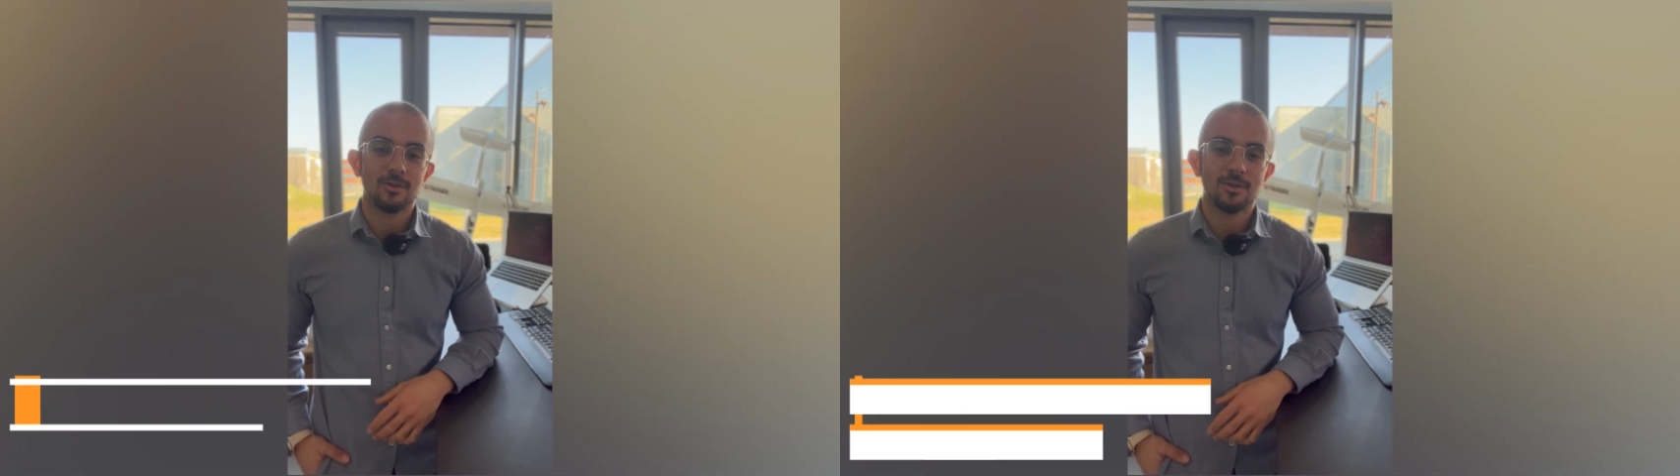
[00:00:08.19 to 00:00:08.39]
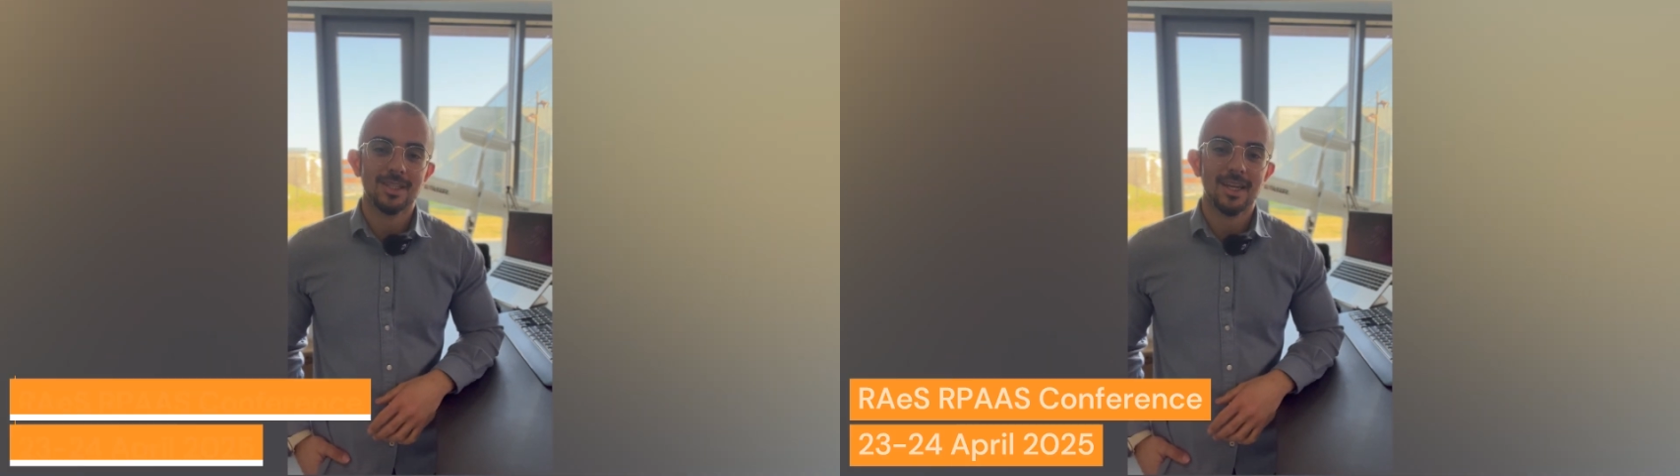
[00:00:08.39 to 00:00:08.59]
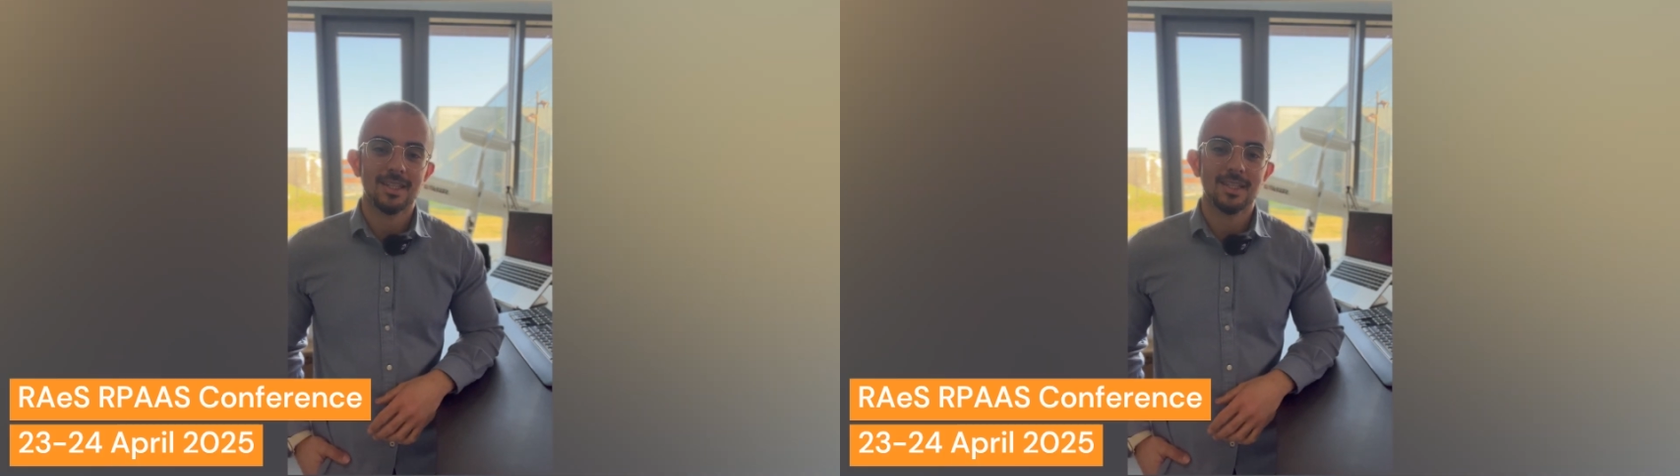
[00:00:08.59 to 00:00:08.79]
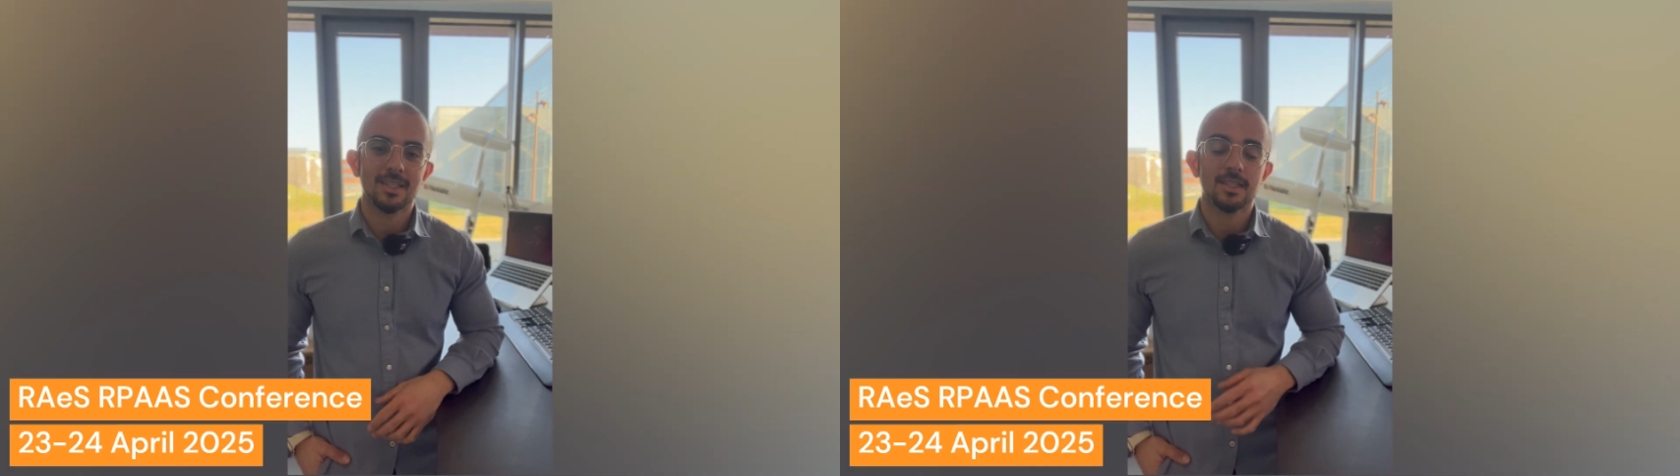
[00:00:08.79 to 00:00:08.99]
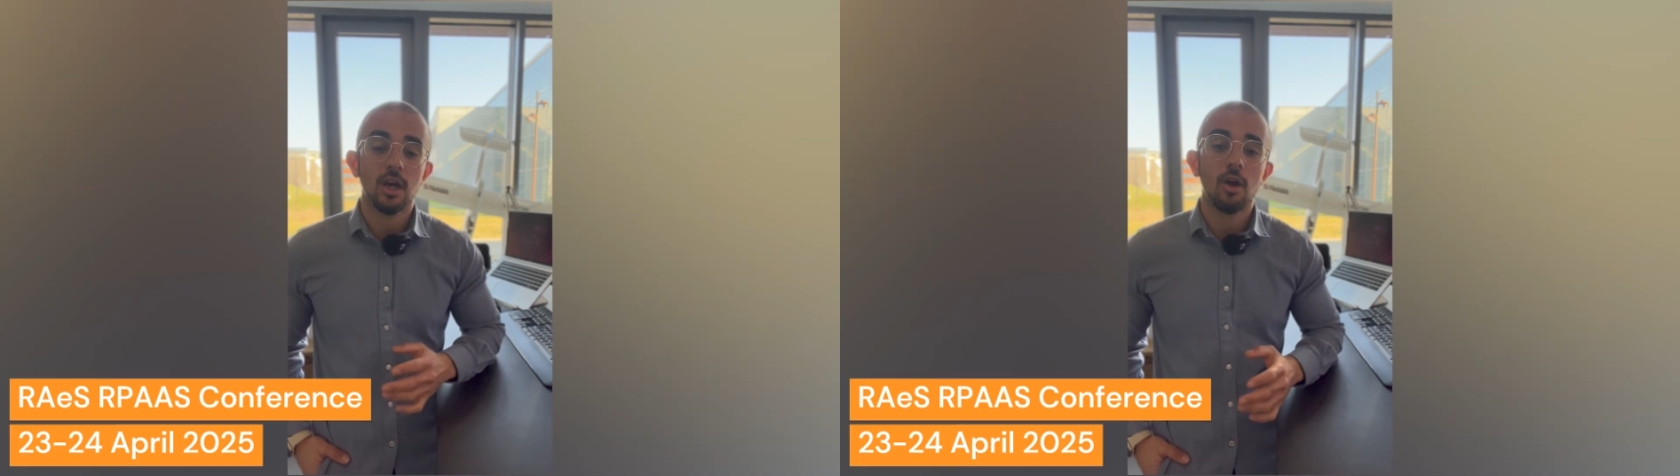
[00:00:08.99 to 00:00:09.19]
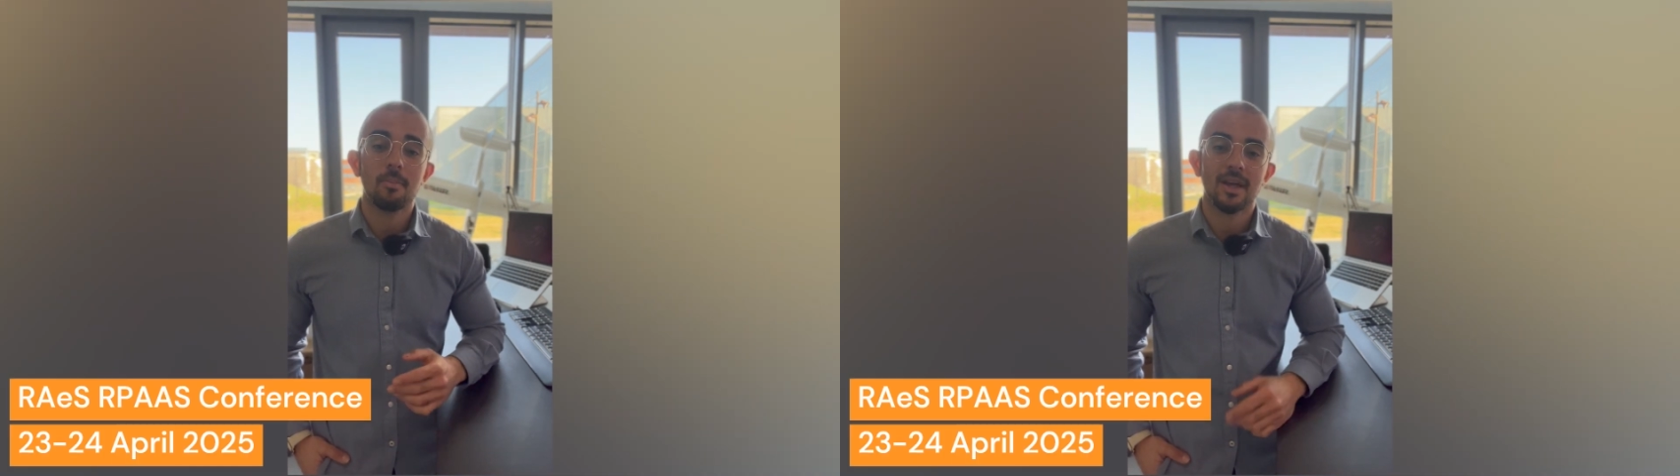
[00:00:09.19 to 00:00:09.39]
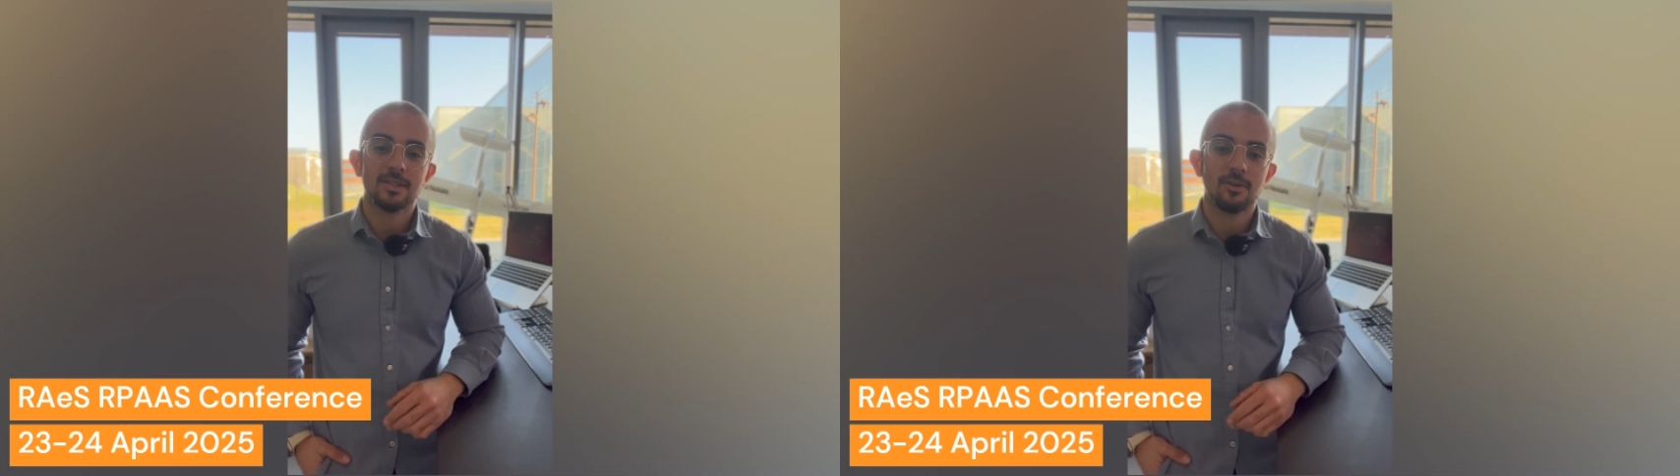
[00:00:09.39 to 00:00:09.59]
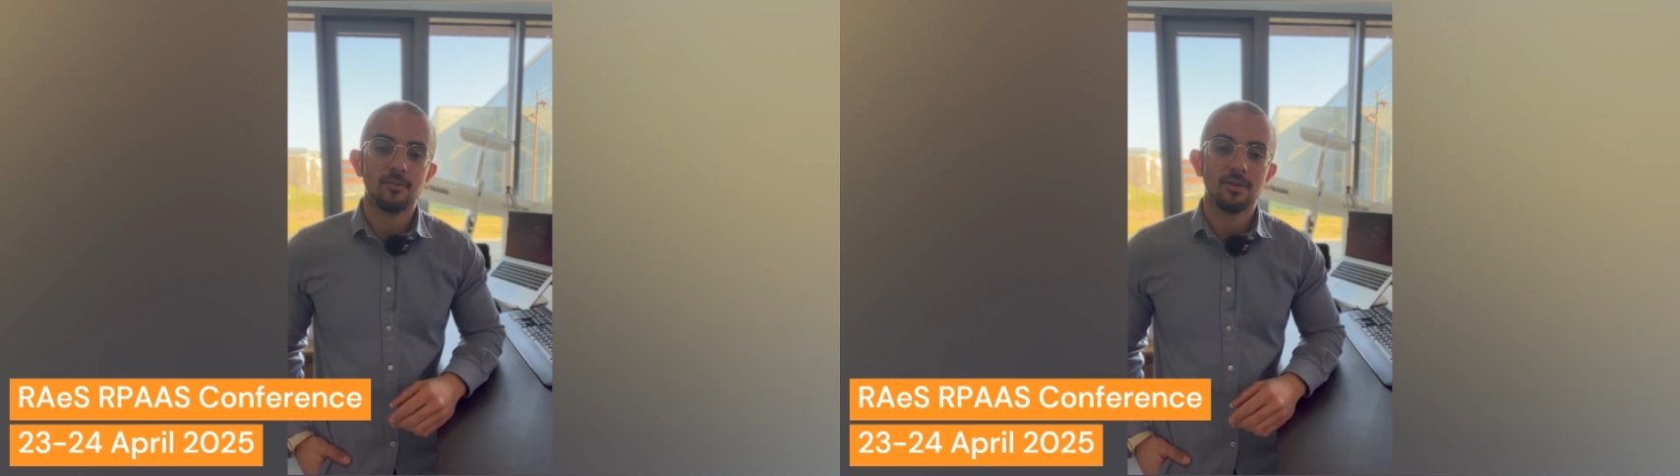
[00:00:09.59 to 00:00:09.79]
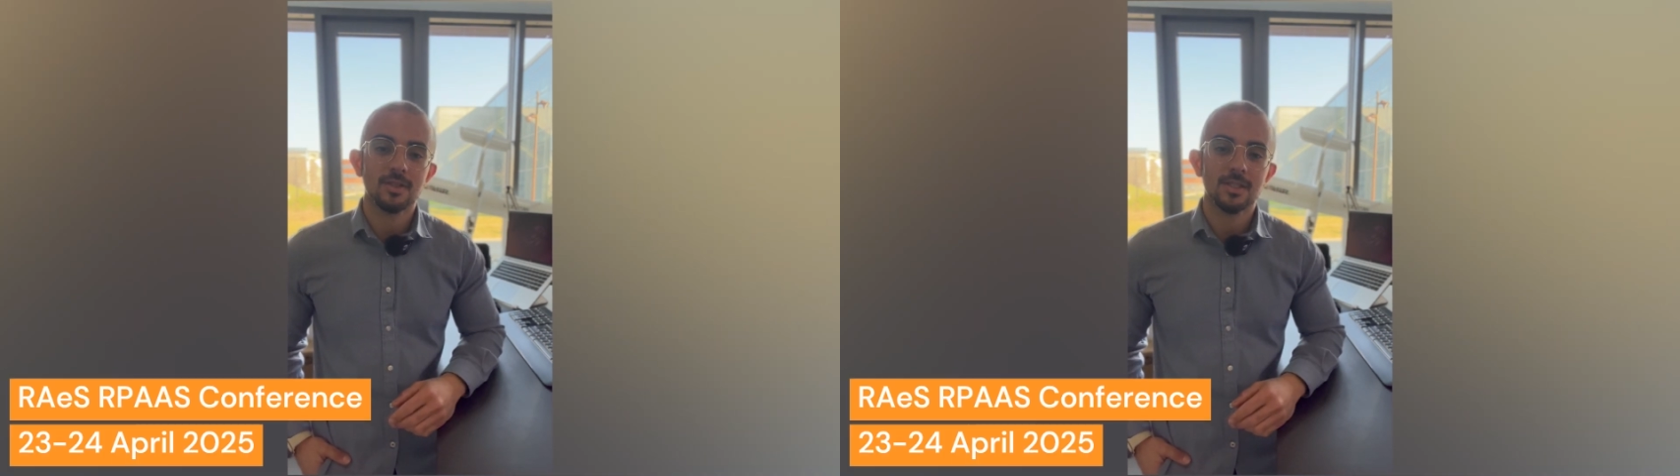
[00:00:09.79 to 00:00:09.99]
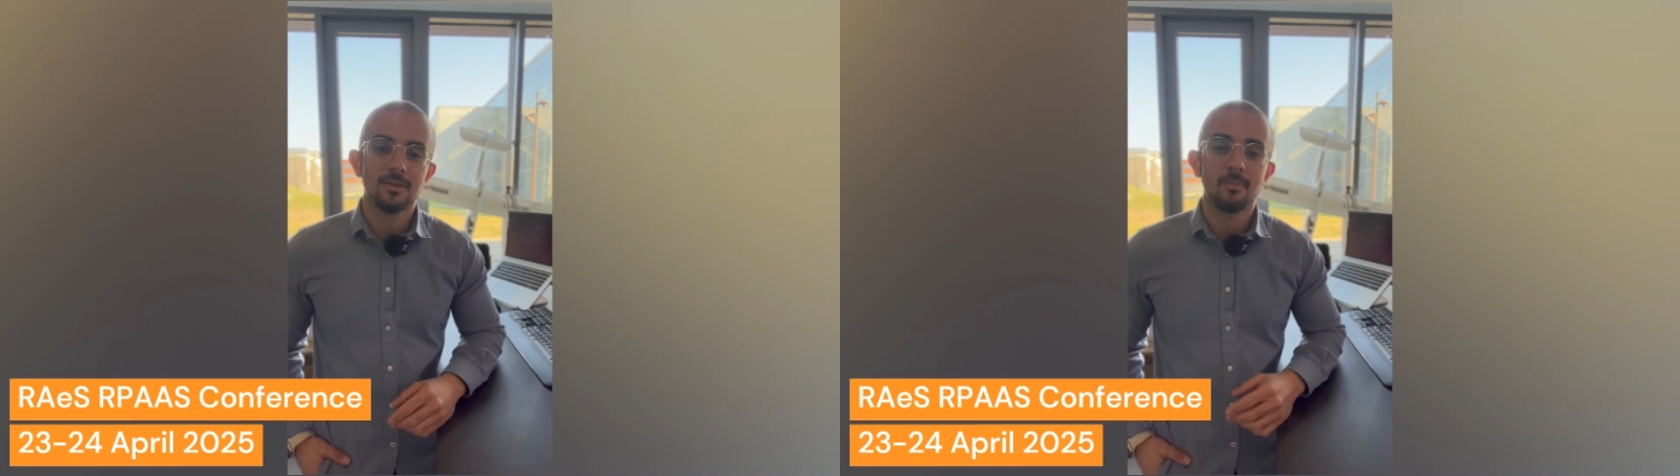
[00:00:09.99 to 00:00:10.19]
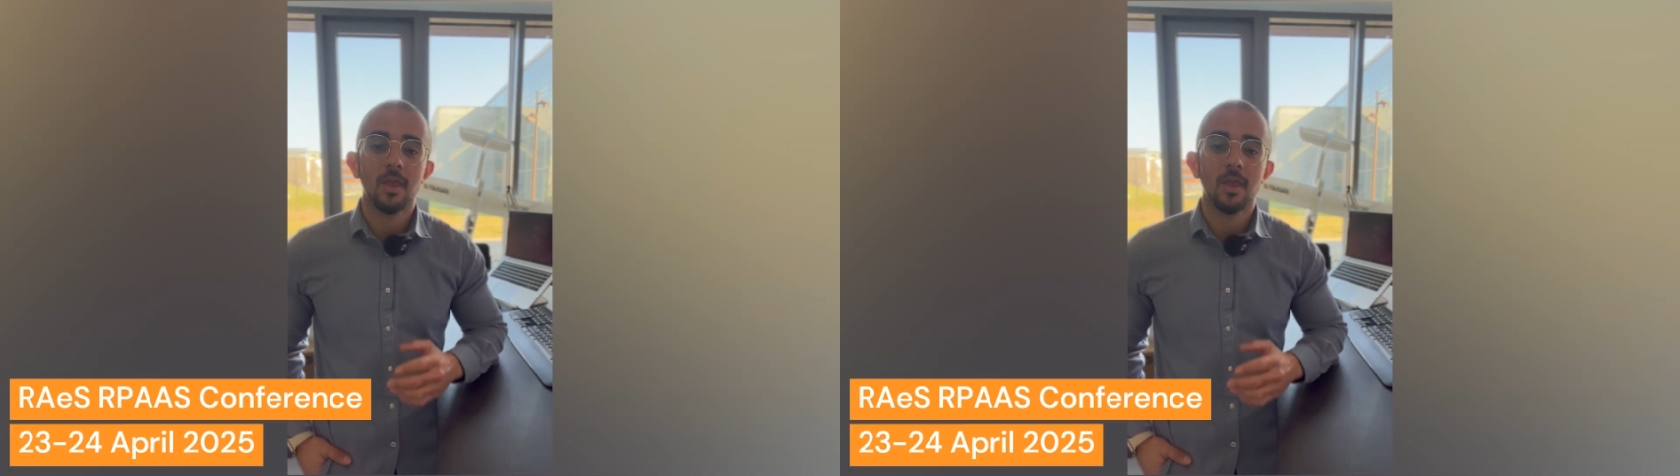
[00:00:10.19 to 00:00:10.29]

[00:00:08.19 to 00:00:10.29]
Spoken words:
Society's RPAAS Conference